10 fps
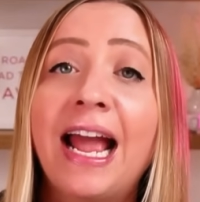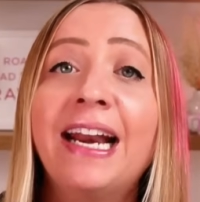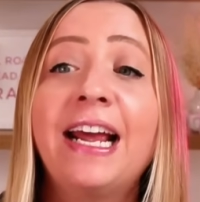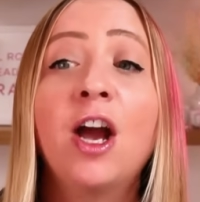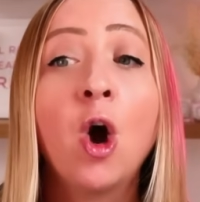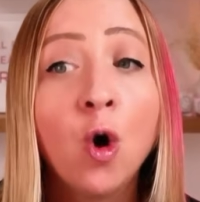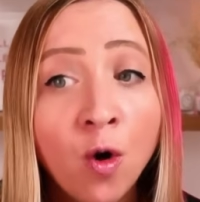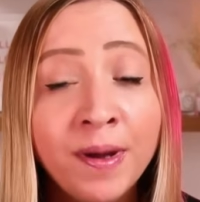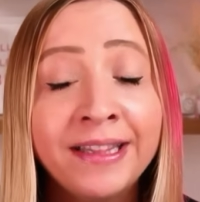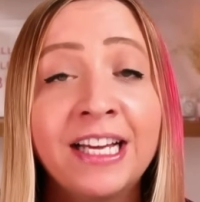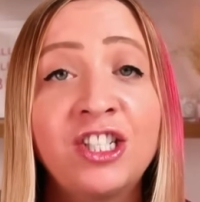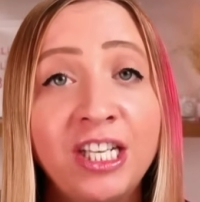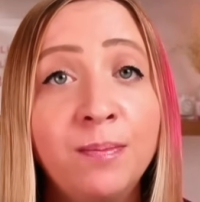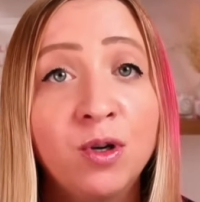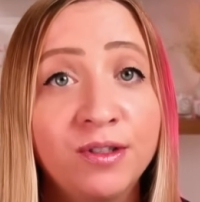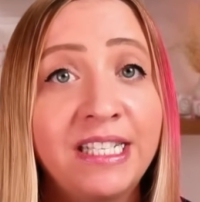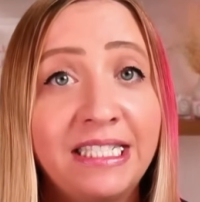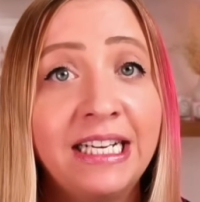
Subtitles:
and I hope that she pulls it